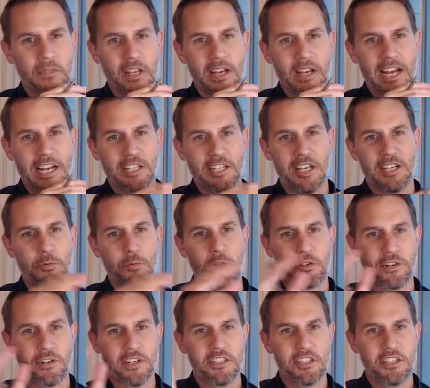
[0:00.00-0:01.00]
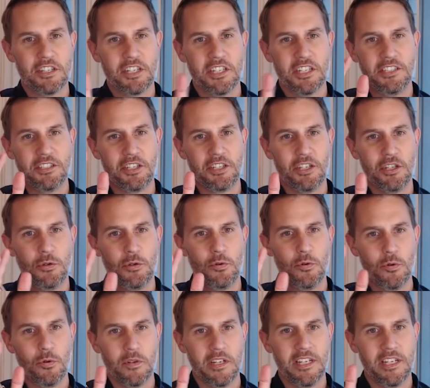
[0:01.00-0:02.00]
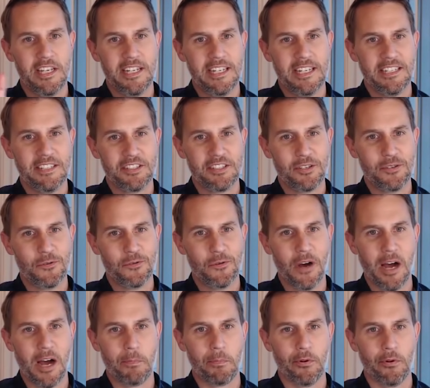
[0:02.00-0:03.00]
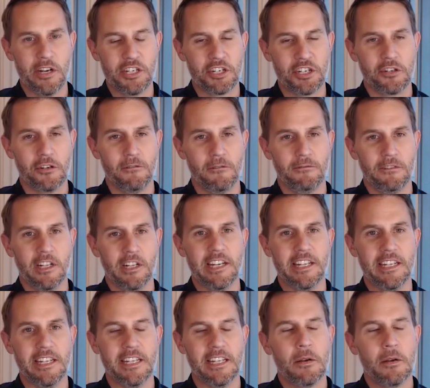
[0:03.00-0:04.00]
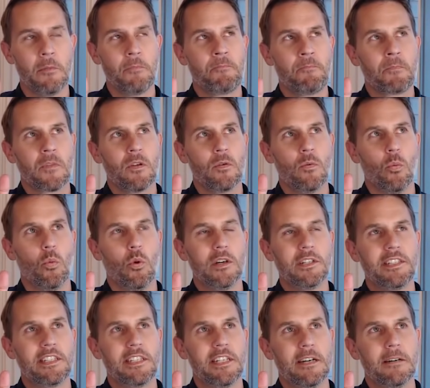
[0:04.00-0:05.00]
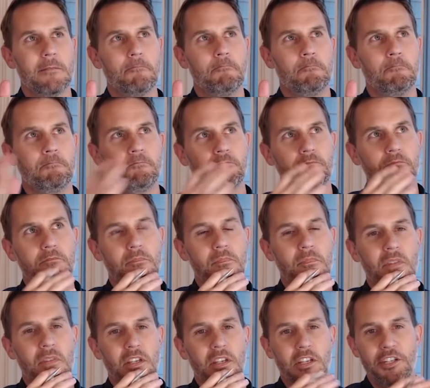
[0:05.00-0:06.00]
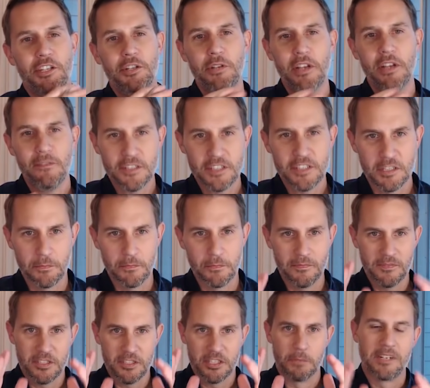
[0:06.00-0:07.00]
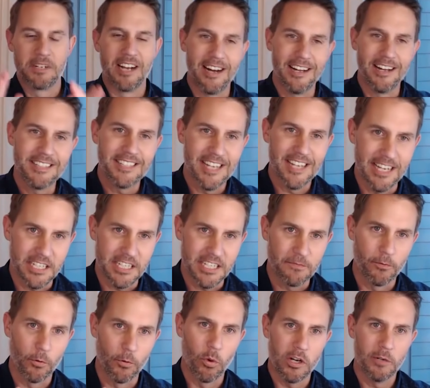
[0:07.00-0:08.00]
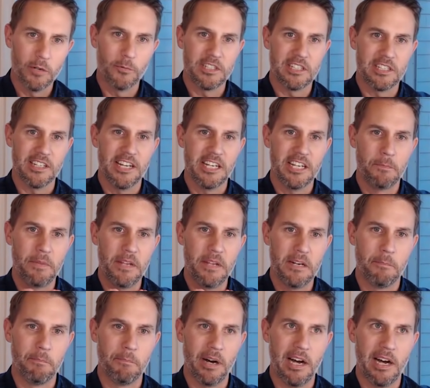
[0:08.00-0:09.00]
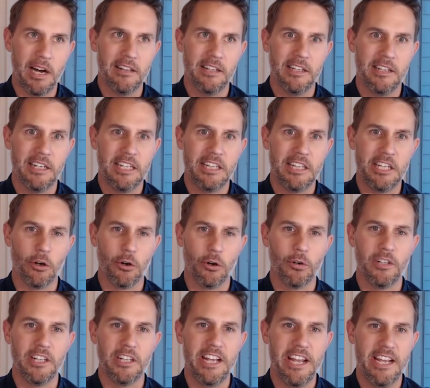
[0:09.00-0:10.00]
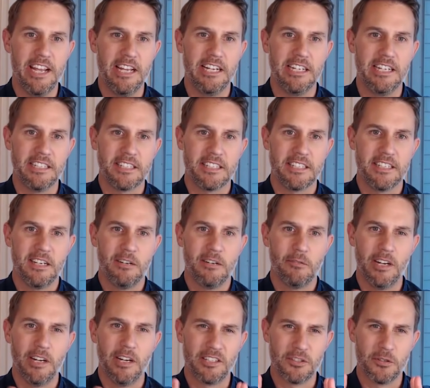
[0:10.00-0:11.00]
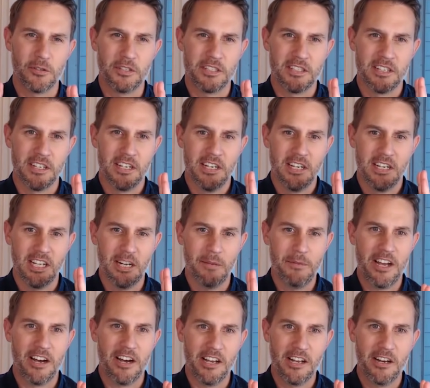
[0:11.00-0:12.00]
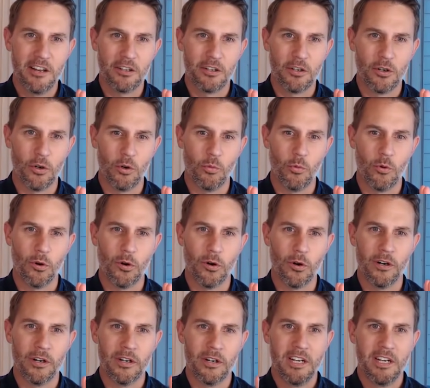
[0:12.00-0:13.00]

as we transition into you getting into operational flight, what, um, can you give us some, some context for what it was like being a pilot in the early eighties, right? So it's going to be height of the Cold War,